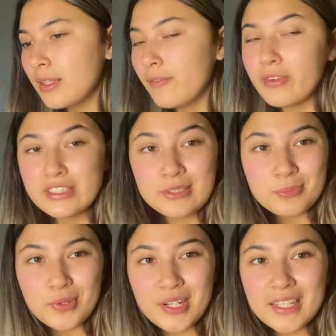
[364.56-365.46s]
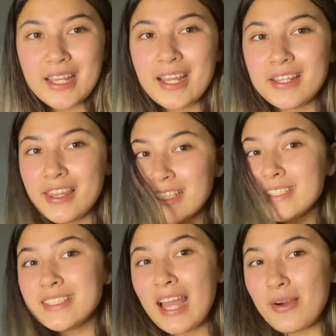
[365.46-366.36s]
vision board and
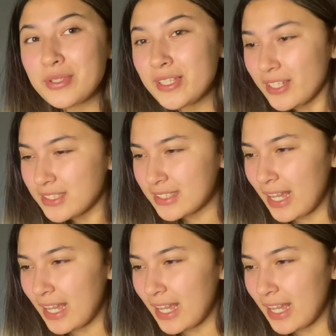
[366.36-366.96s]
this is how it looks